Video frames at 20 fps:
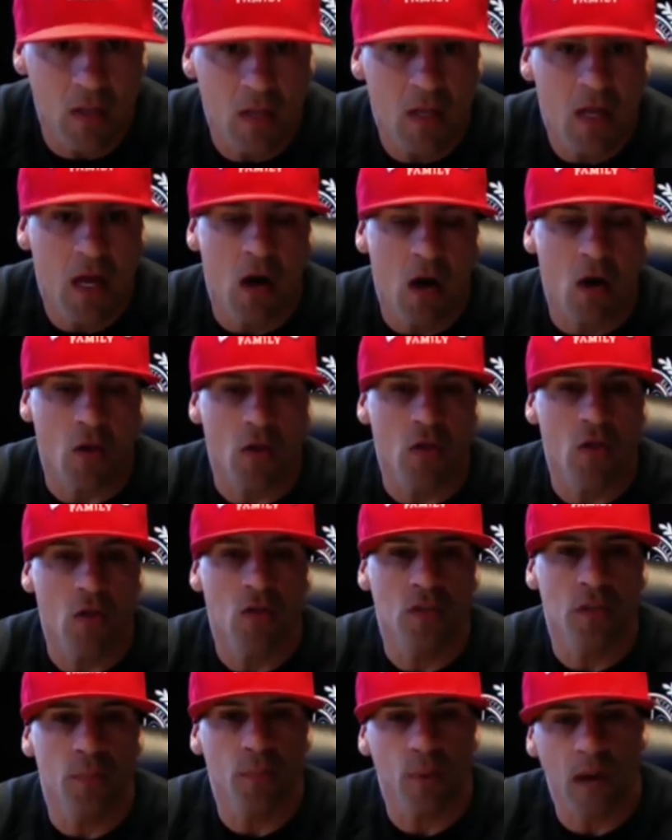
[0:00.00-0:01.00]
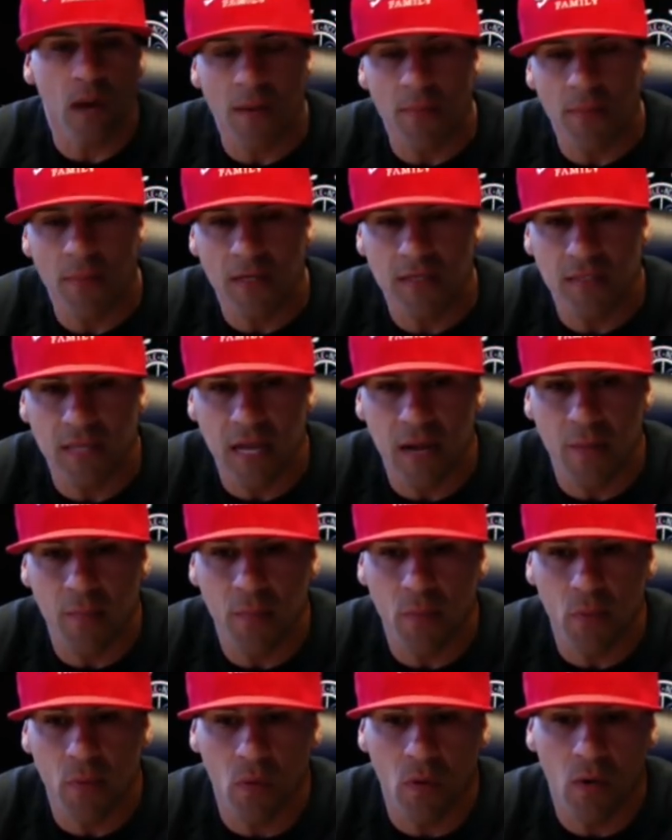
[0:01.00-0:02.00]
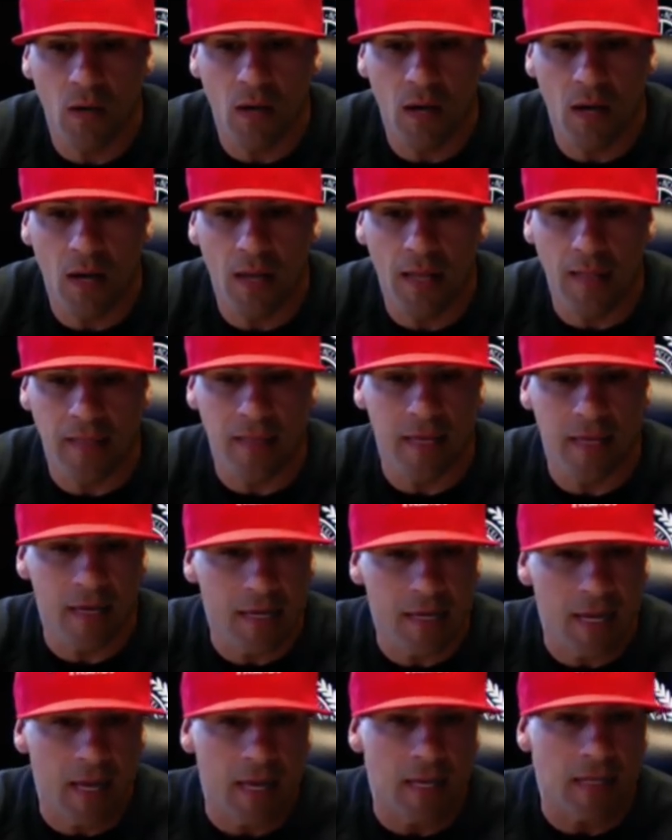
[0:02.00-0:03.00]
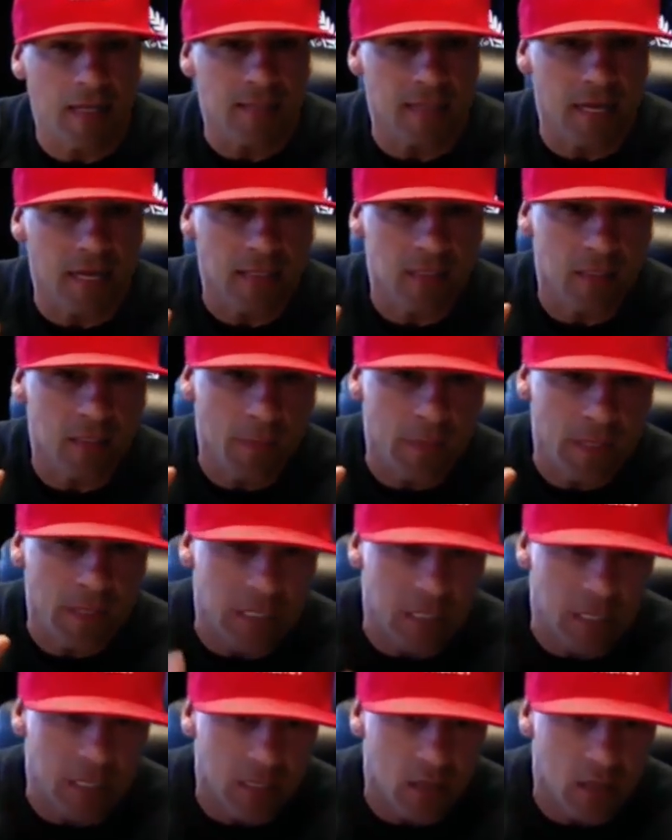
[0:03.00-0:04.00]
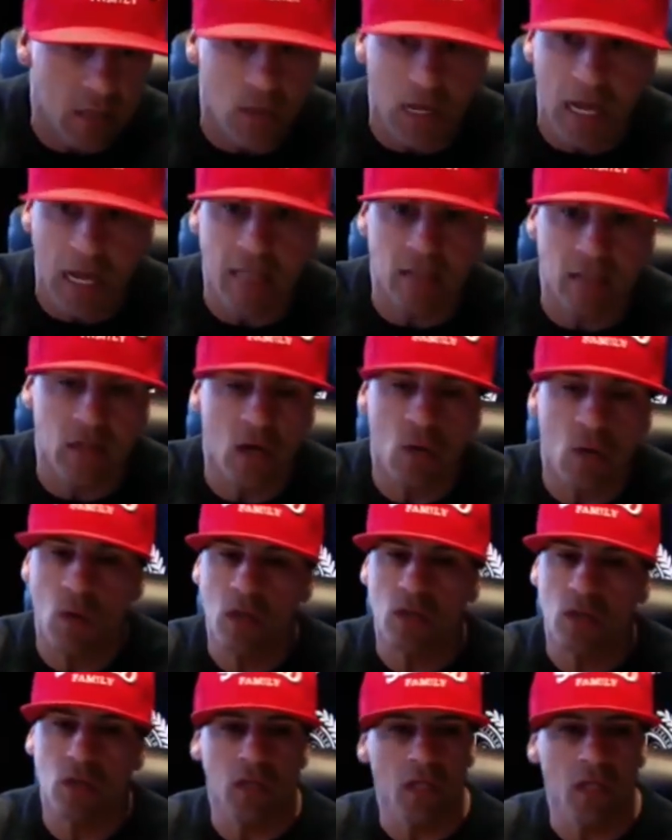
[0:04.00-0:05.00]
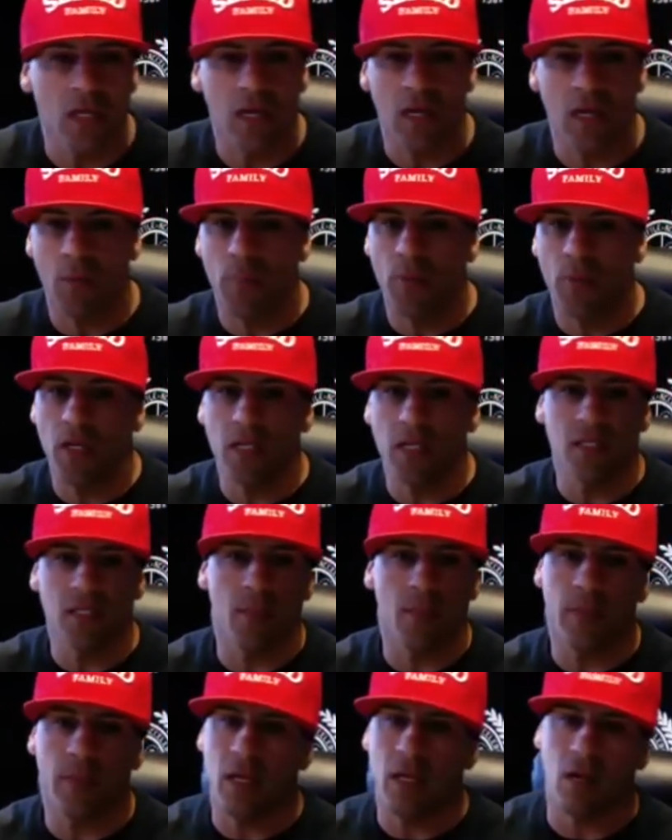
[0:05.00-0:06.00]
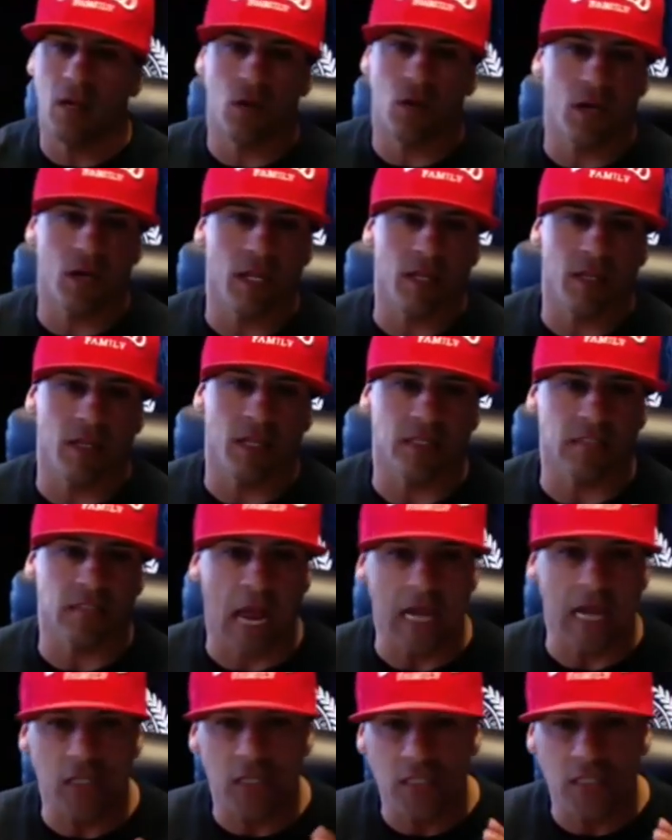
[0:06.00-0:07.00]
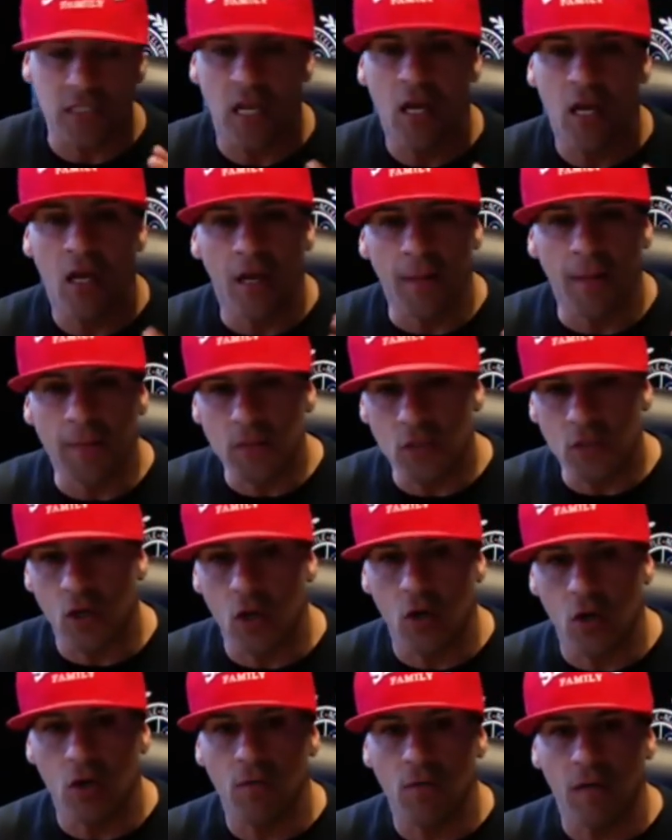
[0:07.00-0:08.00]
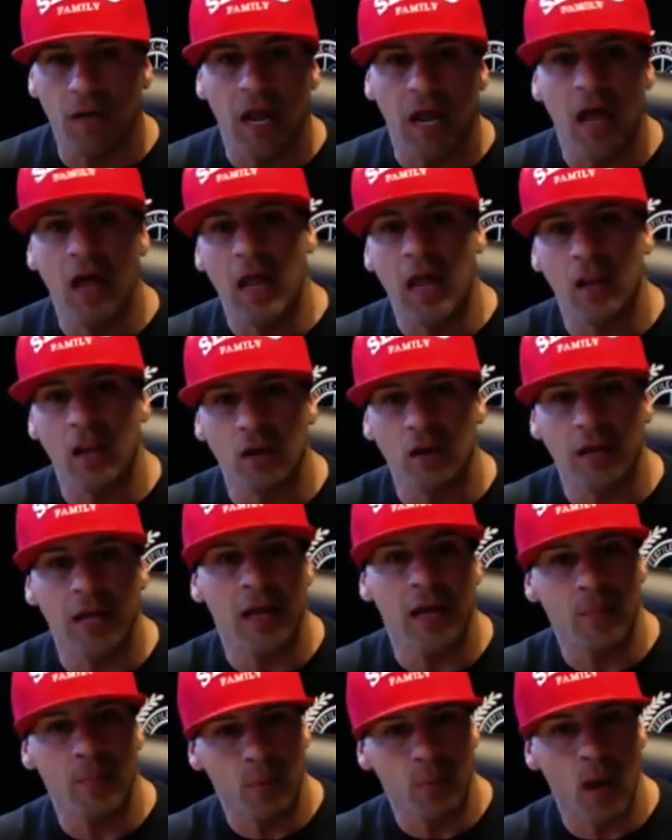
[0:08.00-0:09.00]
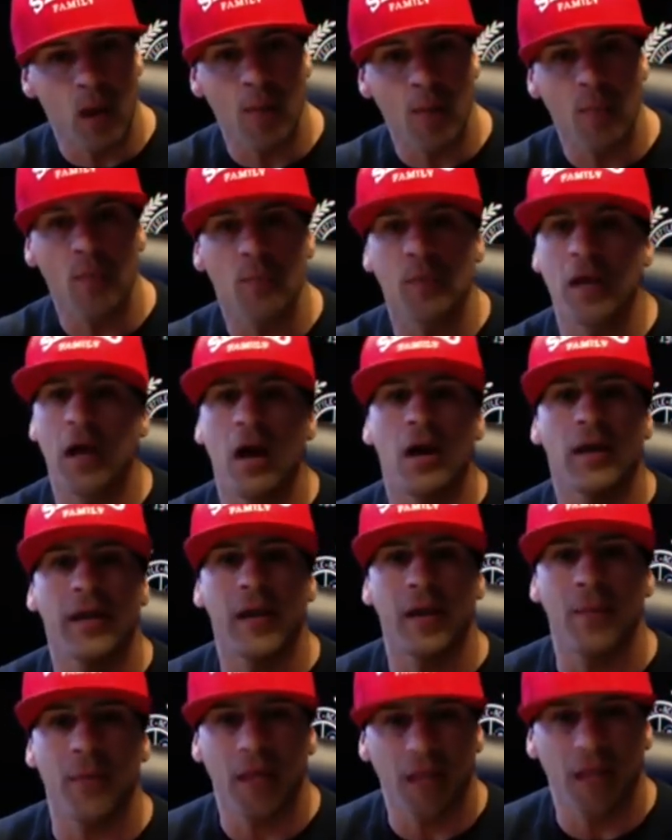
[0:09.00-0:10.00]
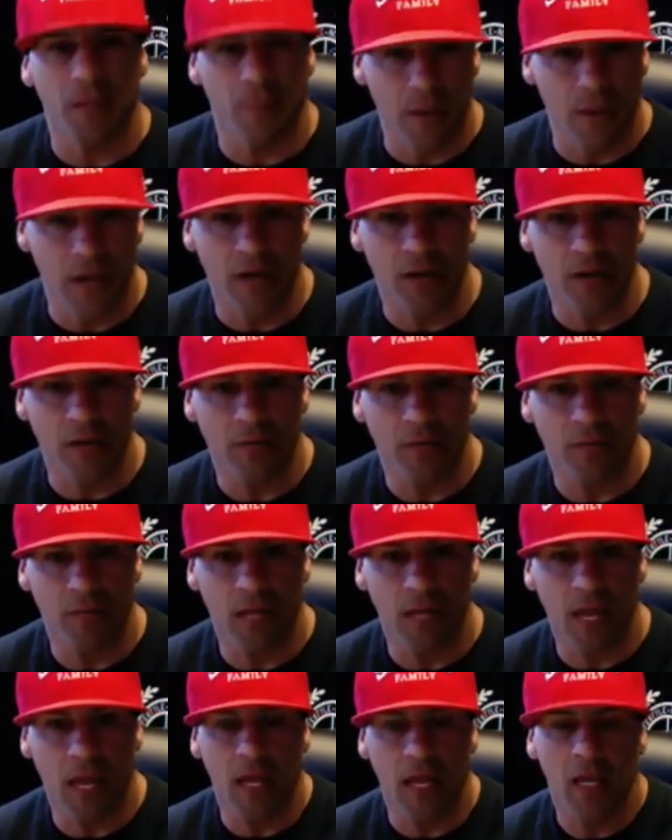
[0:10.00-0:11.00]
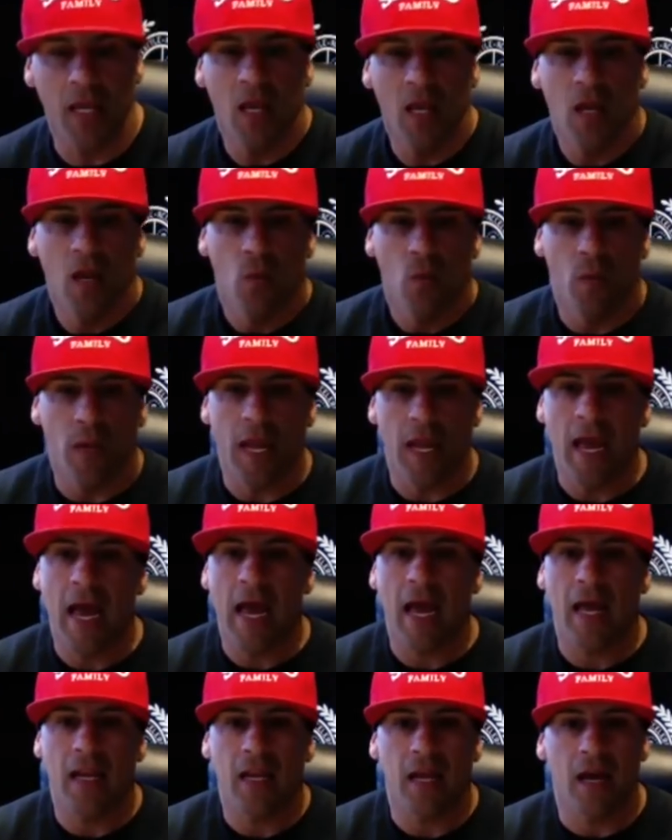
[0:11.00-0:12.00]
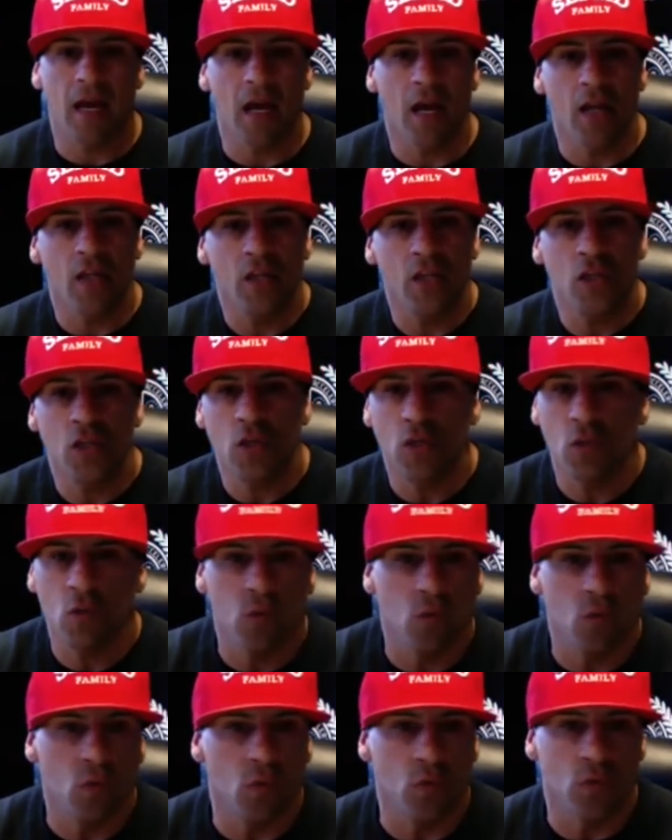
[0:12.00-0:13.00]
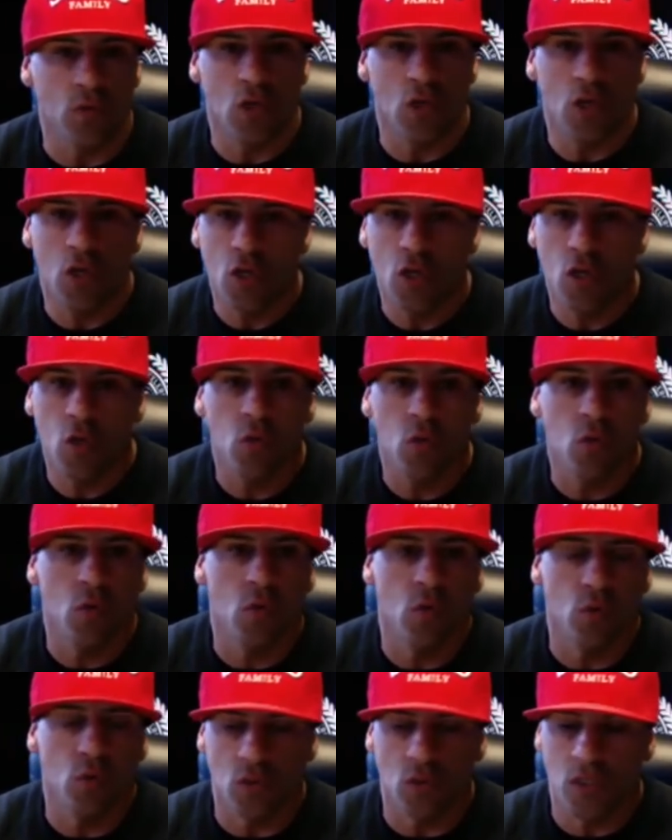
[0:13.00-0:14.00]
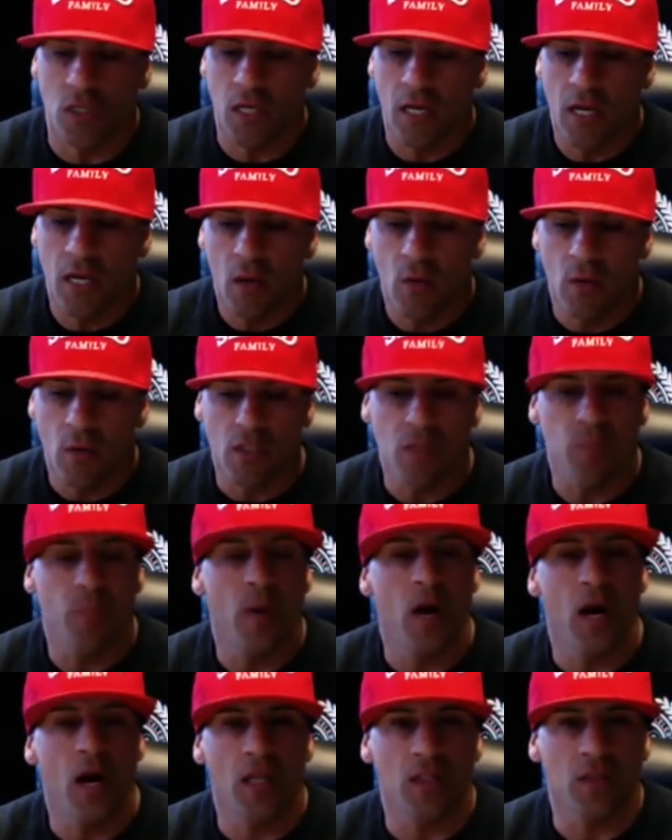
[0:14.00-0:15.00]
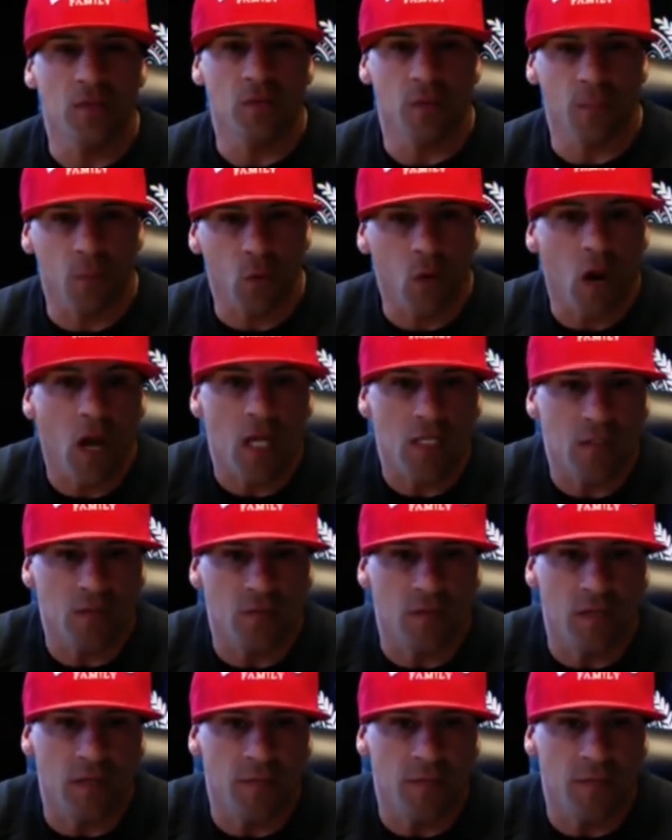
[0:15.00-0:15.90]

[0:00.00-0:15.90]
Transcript: I'll use a prime example, uh, and yet again, it's not to belittle guys. So I don't want you thinking I'm putting somebody underneath us. I just observe and I look at a problem and how can I make it better. Okay, we had a huge, huge response from CrossFit,